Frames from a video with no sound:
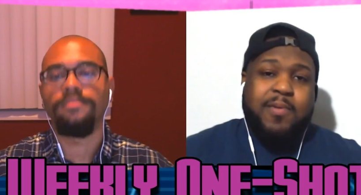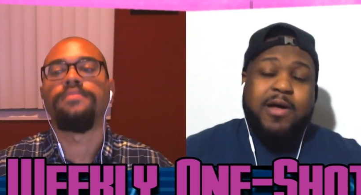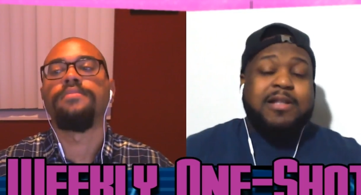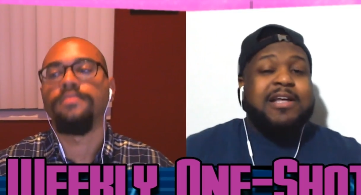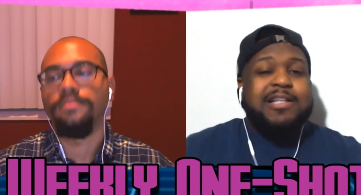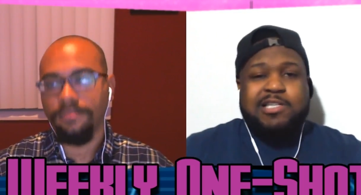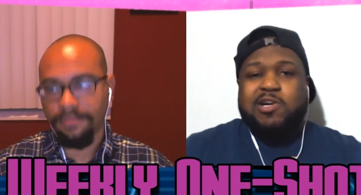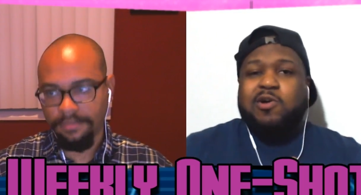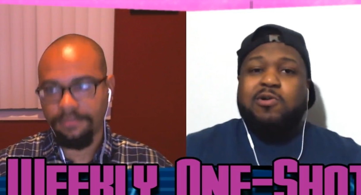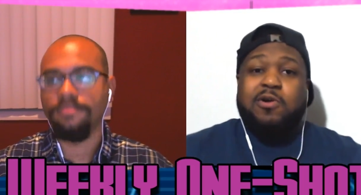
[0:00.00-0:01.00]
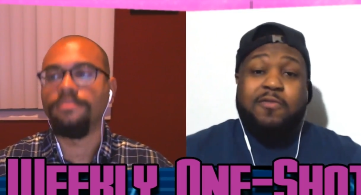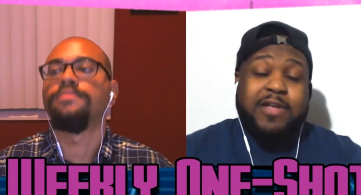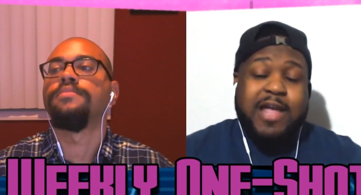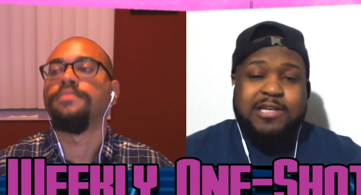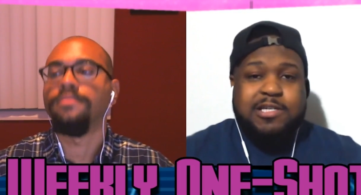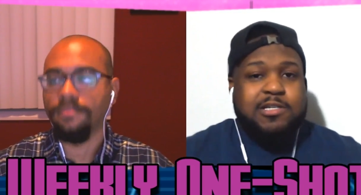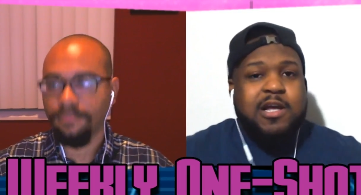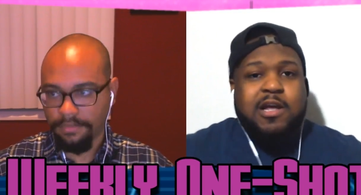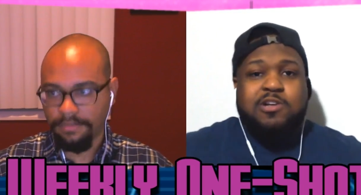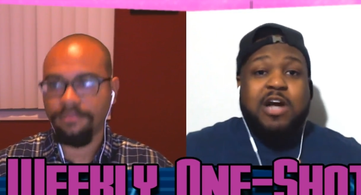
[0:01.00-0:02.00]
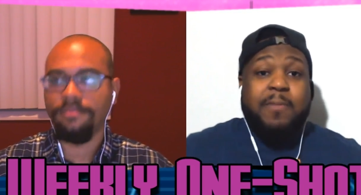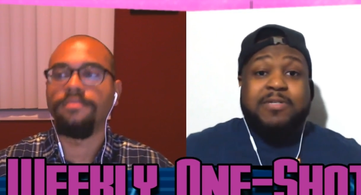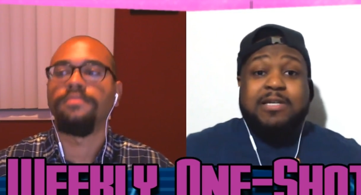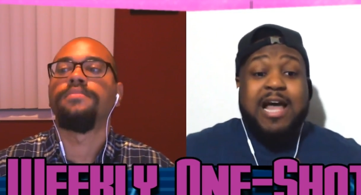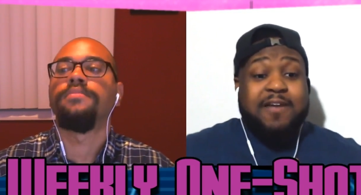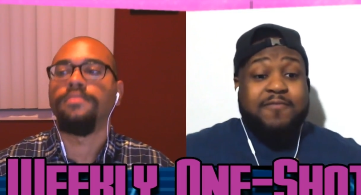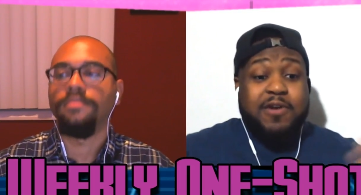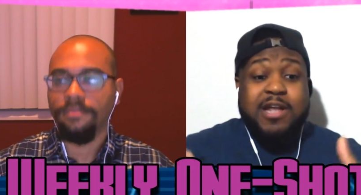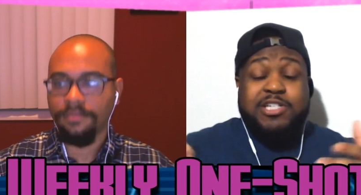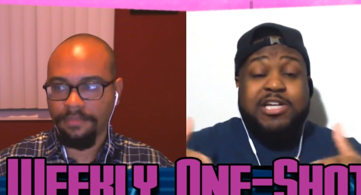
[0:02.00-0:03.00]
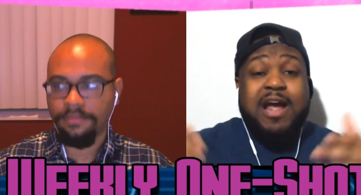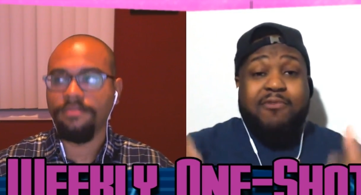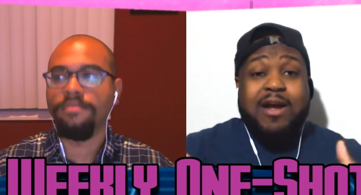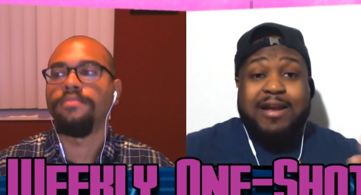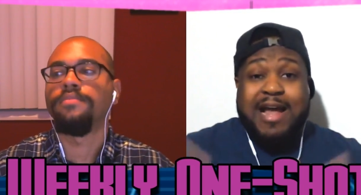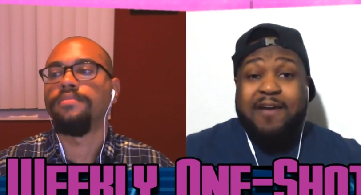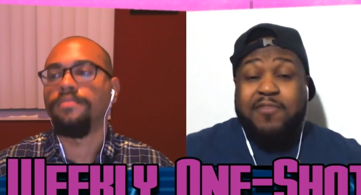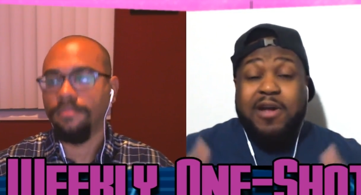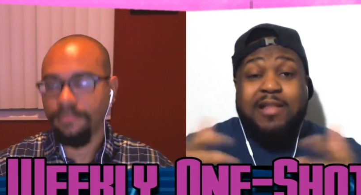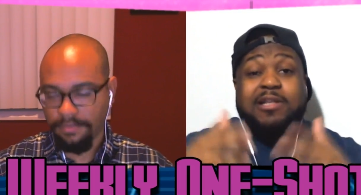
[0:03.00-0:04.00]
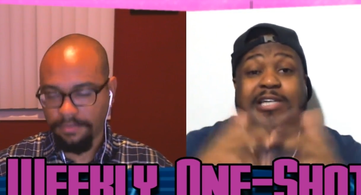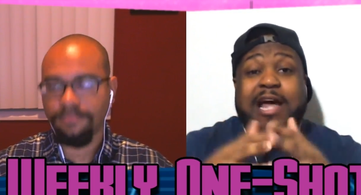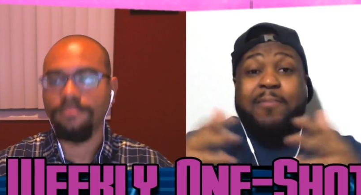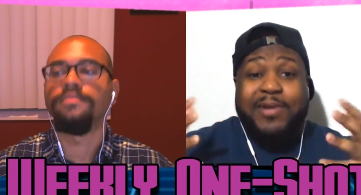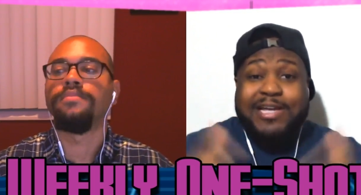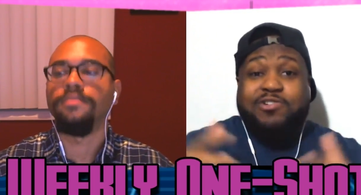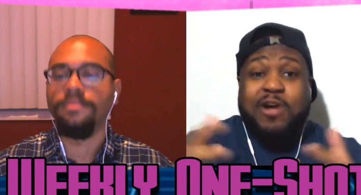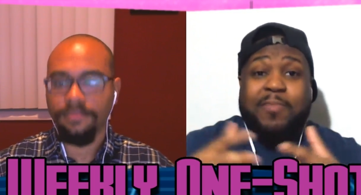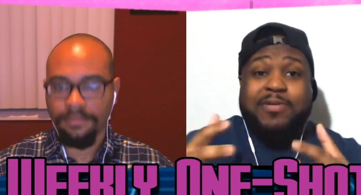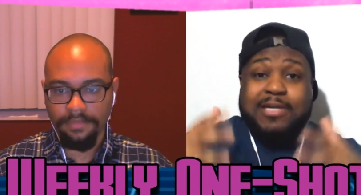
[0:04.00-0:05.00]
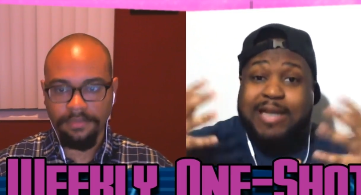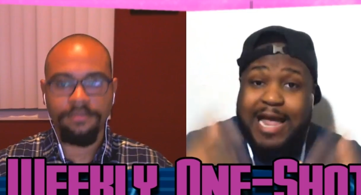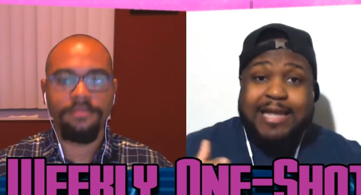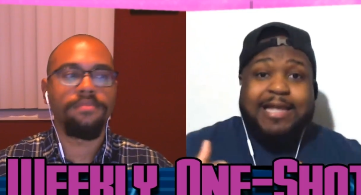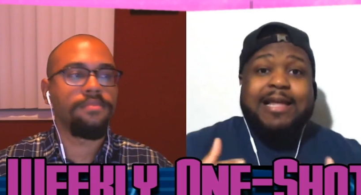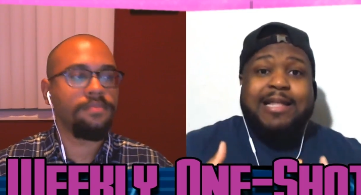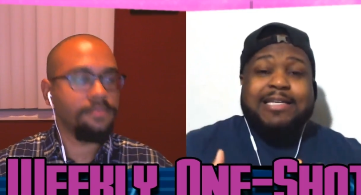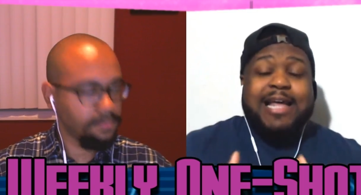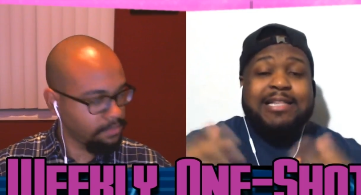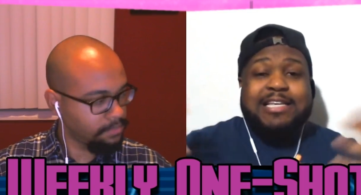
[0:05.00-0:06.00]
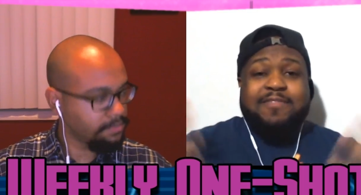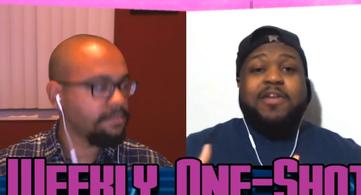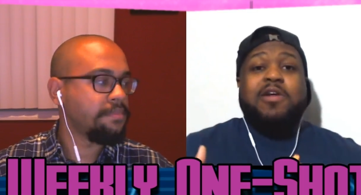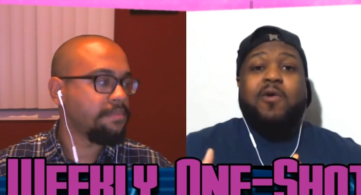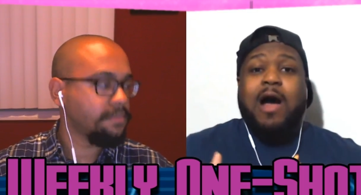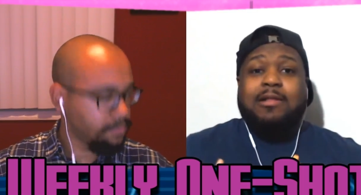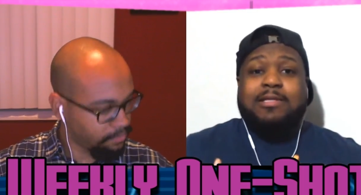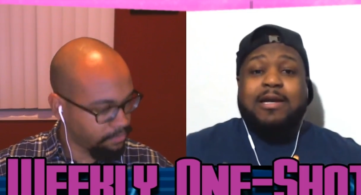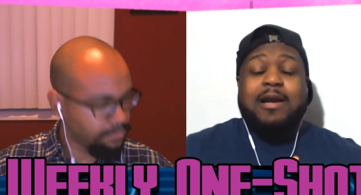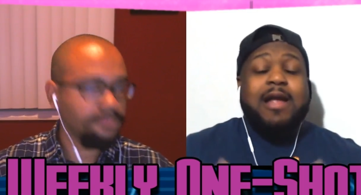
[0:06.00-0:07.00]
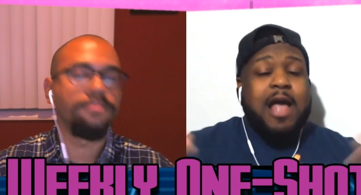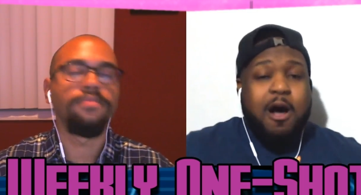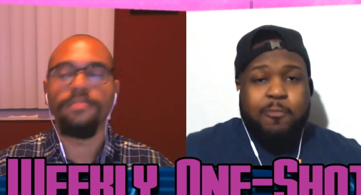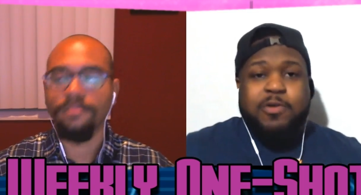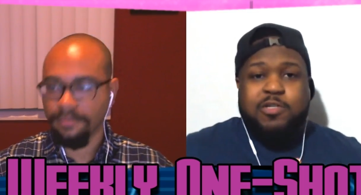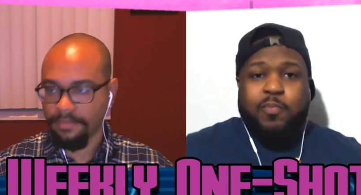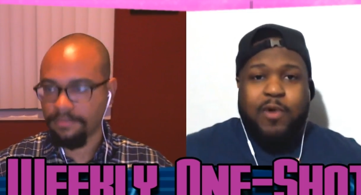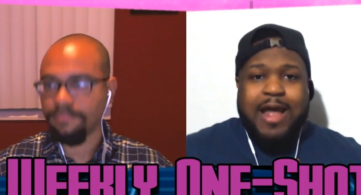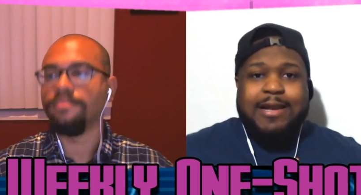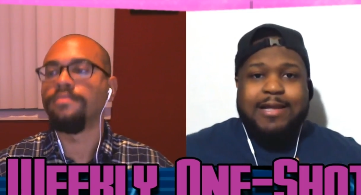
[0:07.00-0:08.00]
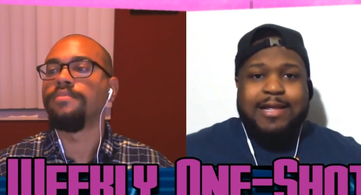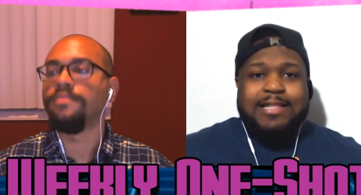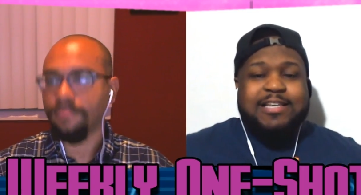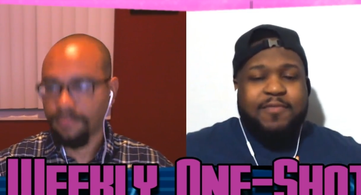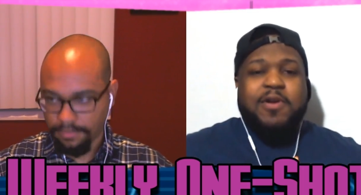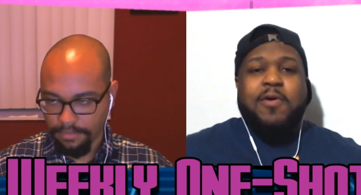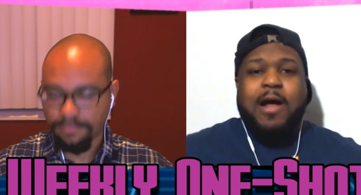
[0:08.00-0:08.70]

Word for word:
Speaker 1: button to turn on notifications. Drop us a like if you're in chat right now. If you're in the chat, please drop us a like to get this video out there. Help us spread this video